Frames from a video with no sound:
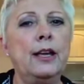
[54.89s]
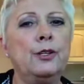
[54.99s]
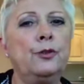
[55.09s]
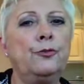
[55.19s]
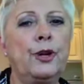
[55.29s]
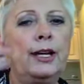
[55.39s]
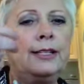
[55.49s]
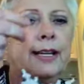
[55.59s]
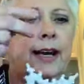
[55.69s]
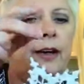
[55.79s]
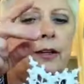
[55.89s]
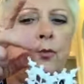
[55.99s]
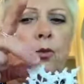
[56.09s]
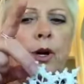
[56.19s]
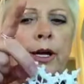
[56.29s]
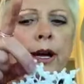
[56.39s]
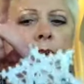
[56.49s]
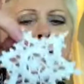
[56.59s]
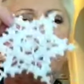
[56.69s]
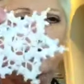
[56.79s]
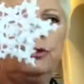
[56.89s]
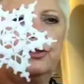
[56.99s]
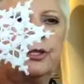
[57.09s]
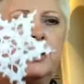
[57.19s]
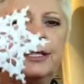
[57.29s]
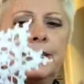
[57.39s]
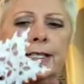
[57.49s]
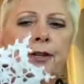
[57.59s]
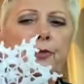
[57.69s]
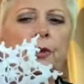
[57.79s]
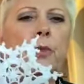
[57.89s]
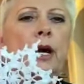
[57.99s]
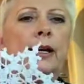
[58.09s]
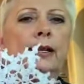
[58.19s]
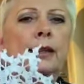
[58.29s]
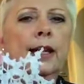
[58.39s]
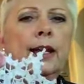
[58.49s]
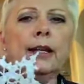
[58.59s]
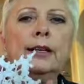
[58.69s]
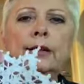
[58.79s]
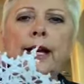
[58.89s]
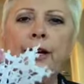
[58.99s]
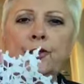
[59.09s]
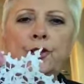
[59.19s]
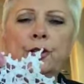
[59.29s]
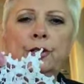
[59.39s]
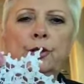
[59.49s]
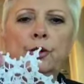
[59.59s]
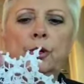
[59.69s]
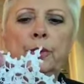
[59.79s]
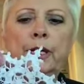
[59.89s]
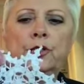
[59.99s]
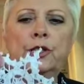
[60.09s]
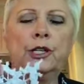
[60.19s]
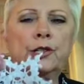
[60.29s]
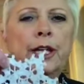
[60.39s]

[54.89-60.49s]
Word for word: to find out what I had used to stiffen mine last year at the ornament exchange.